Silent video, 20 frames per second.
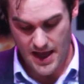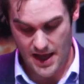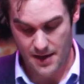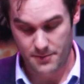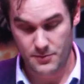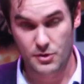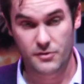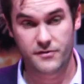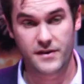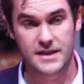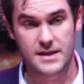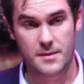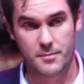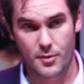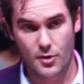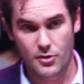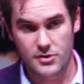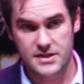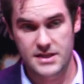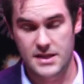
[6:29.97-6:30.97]
You'll find a
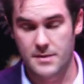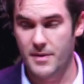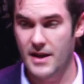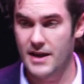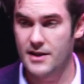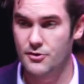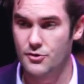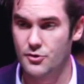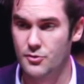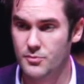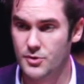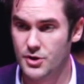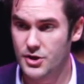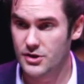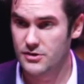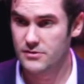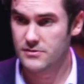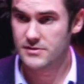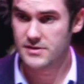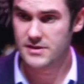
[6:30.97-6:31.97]
box at the back of the room. You
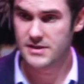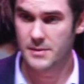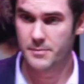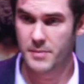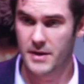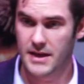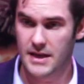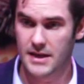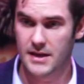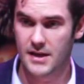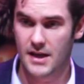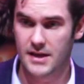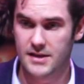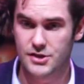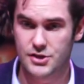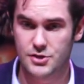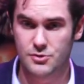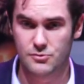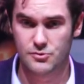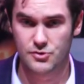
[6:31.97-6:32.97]
can slip any
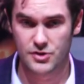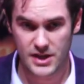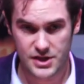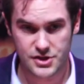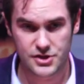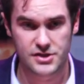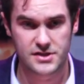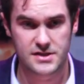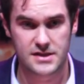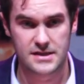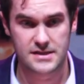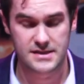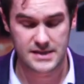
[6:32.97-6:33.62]
additional donations to the